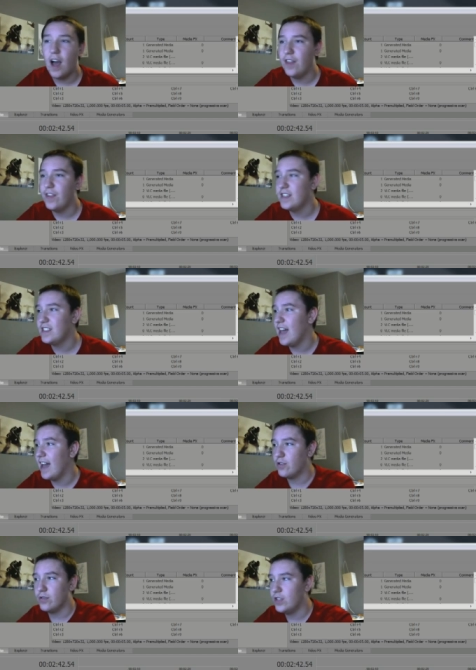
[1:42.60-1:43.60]
This is the
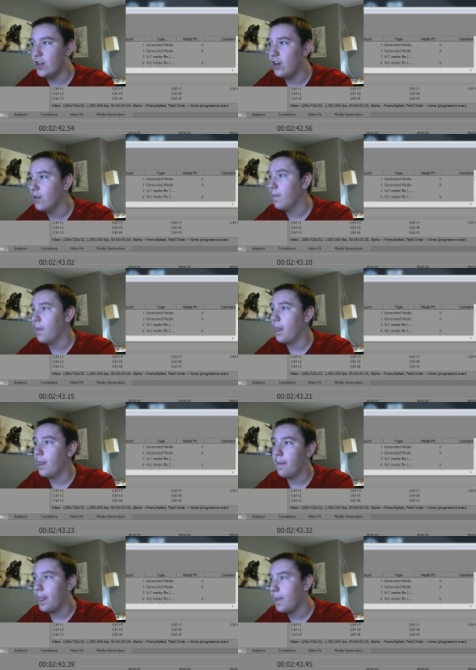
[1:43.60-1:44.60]
actual song. Wants to
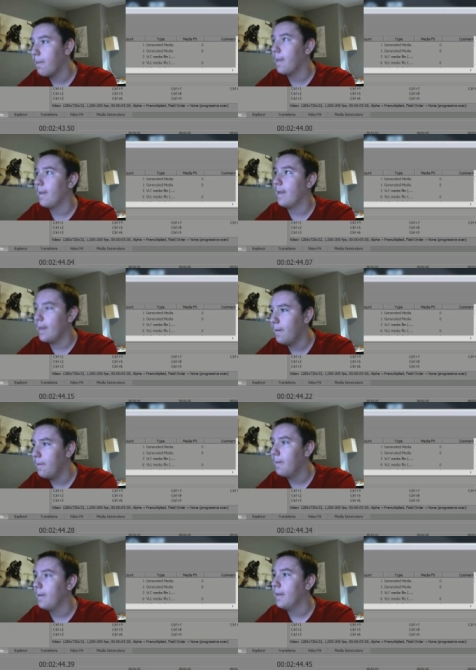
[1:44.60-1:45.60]
have, but
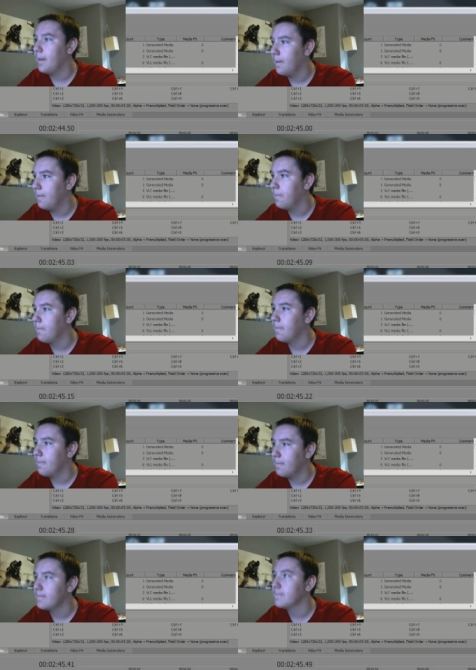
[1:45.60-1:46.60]
somebody want that
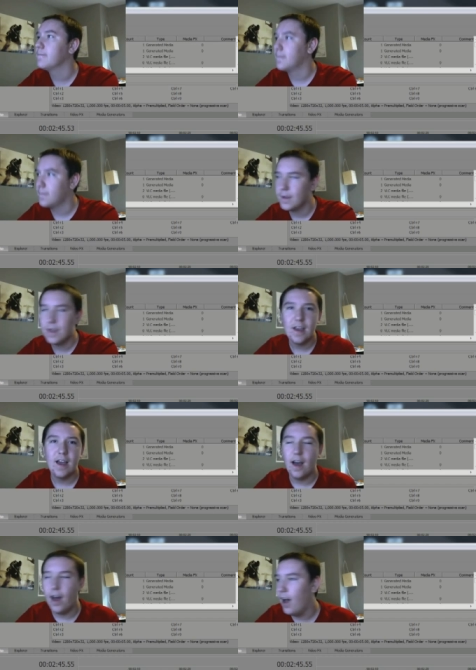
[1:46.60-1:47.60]
life you
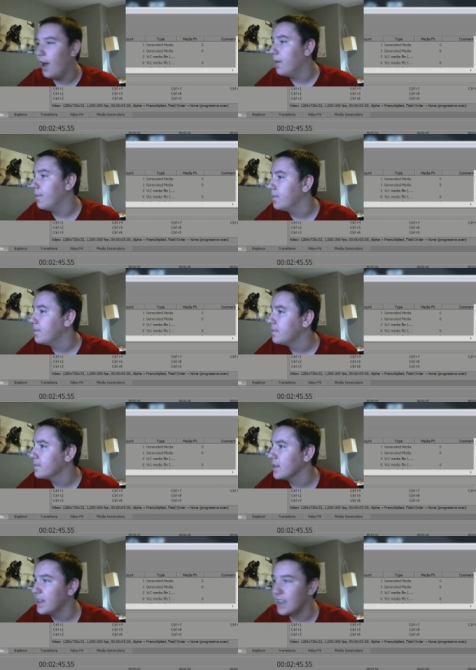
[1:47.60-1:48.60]
got.
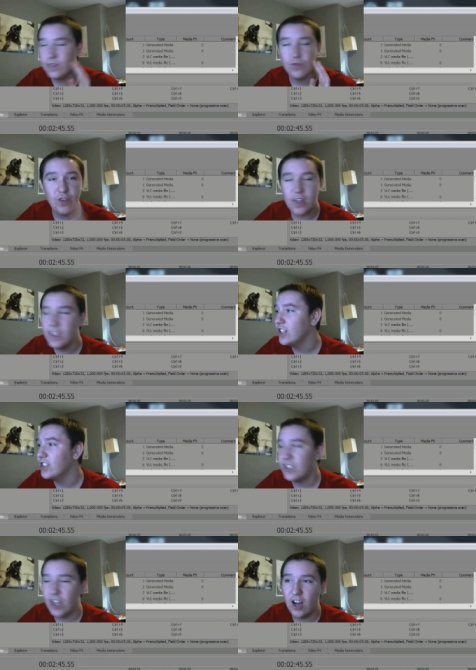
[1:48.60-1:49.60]
It's a really
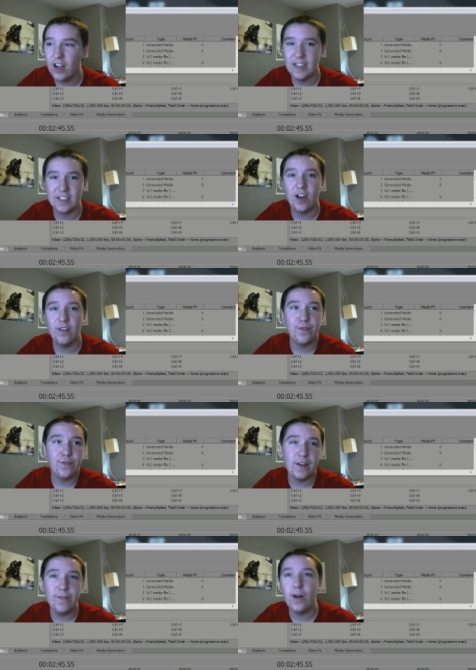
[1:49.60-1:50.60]
good song. It's called
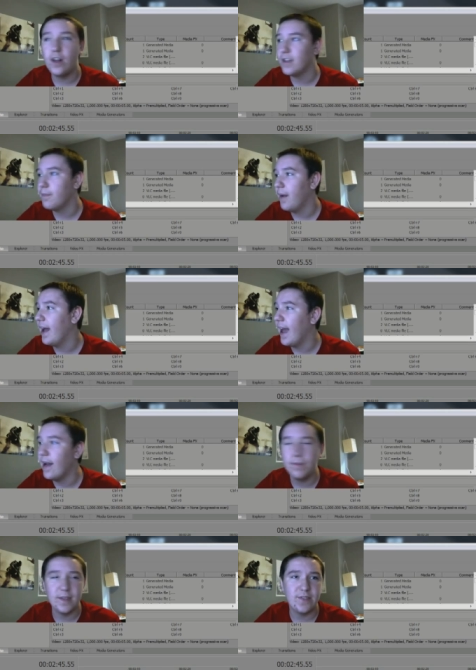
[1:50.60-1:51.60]
Free Falling by
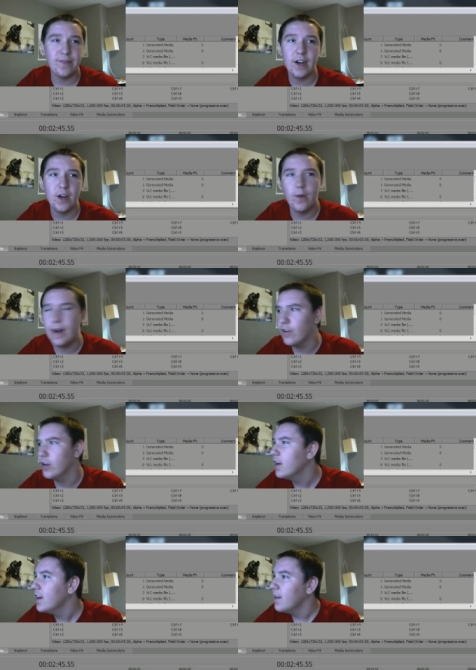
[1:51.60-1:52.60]
Atmosphere or
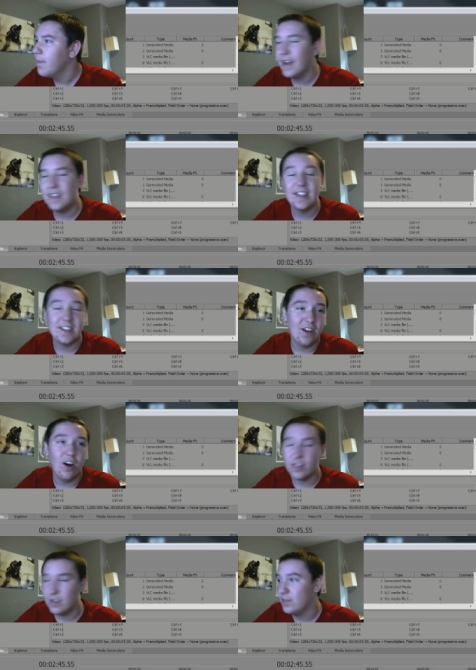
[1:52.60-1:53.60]
whatever. But it's an
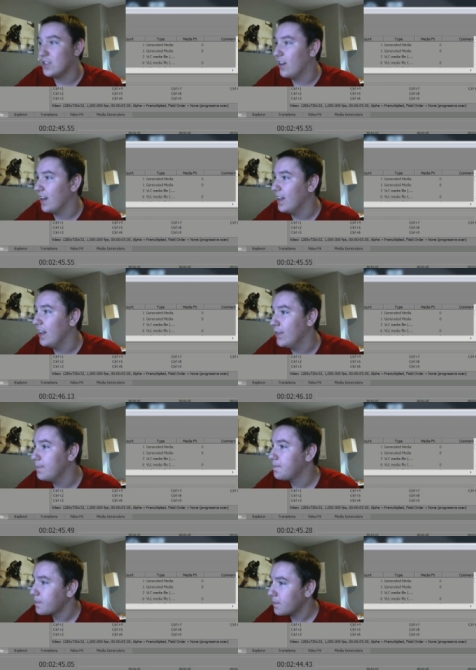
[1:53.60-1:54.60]
awesome song. I love it.
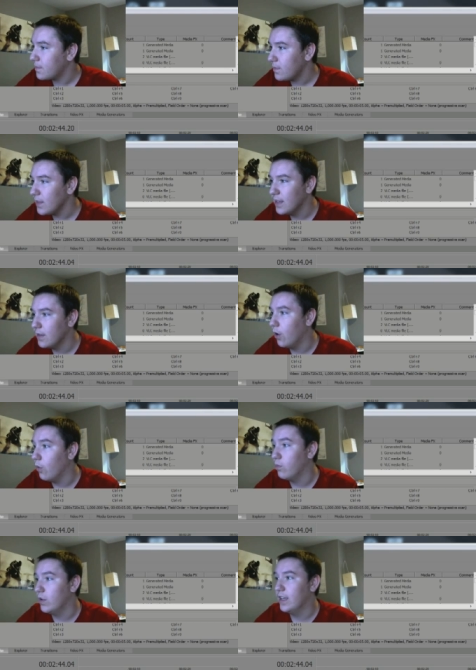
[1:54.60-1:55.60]
Oh,
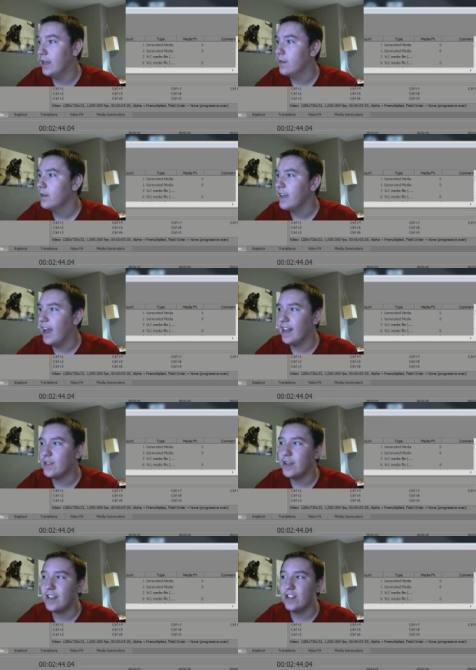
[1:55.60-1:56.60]
yeah,
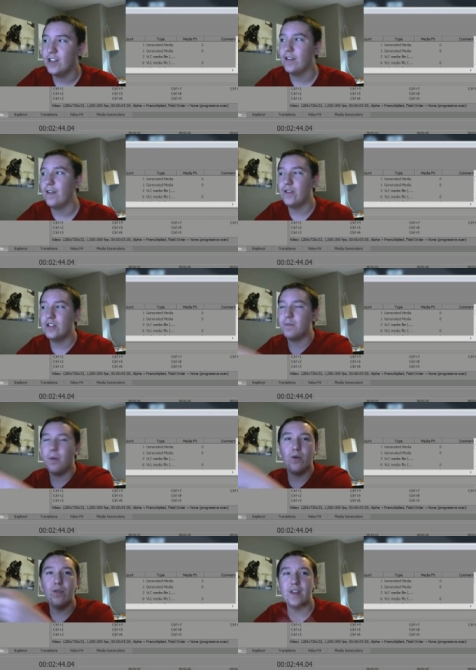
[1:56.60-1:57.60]
that's what you can do. If you just
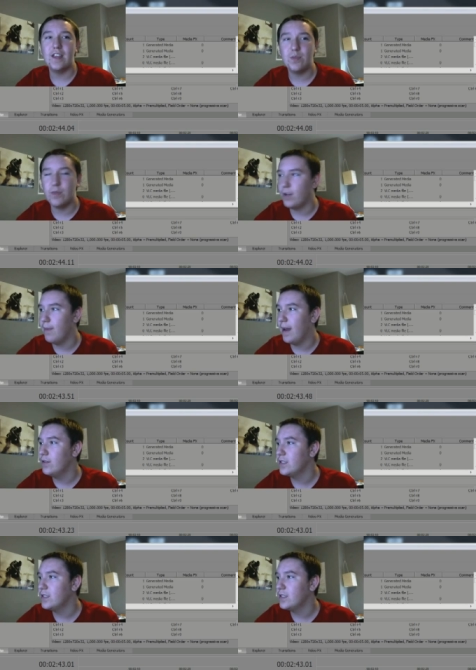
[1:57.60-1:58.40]
pull this with your mouse,